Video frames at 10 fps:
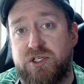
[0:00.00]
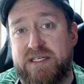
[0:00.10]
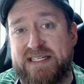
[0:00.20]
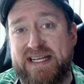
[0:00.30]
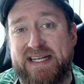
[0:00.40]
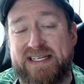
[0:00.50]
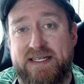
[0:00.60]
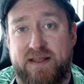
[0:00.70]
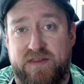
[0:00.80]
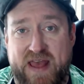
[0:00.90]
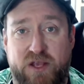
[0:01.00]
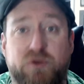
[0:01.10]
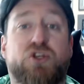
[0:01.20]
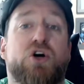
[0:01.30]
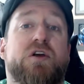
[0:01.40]
did that. You
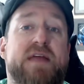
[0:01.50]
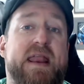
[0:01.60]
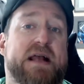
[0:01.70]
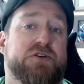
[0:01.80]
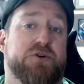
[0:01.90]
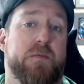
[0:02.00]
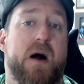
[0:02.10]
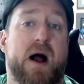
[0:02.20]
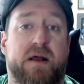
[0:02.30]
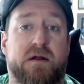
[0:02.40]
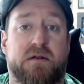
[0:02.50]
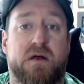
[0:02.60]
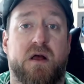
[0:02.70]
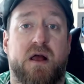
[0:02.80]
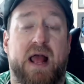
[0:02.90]
took that extra mile,
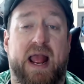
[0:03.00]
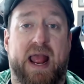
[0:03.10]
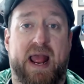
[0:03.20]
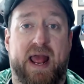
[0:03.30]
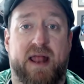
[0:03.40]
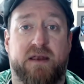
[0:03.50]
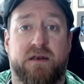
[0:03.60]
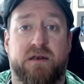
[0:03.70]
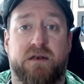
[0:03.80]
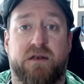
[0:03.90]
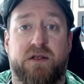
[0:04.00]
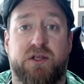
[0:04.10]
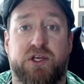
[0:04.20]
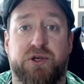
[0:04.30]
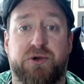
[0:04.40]
and
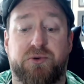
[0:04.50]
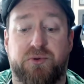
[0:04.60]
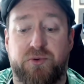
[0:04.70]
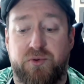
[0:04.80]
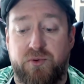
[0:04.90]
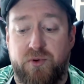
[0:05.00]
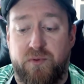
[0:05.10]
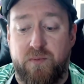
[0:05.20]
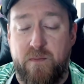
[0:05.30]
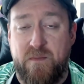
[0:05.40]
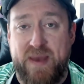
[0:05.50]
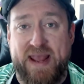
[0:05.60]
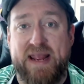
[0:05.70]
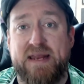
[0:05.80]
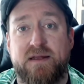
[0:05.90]
you
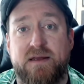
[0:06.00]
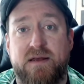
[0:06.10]
made